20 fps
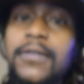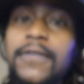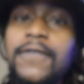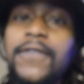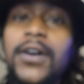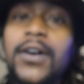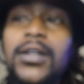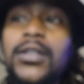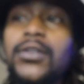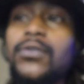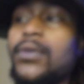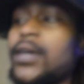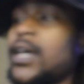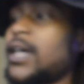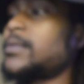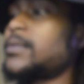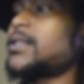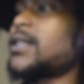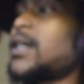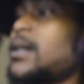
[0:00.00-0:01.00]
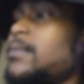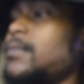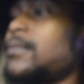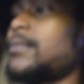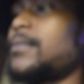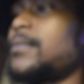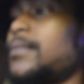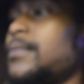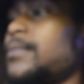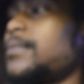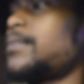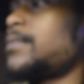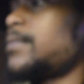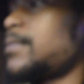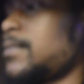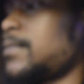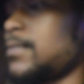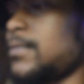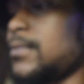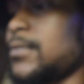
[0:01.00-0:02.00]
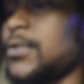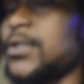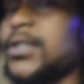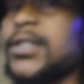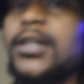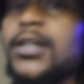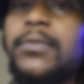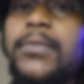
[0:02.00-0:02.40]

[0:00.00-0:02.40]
Fuck you, GameStop. You suck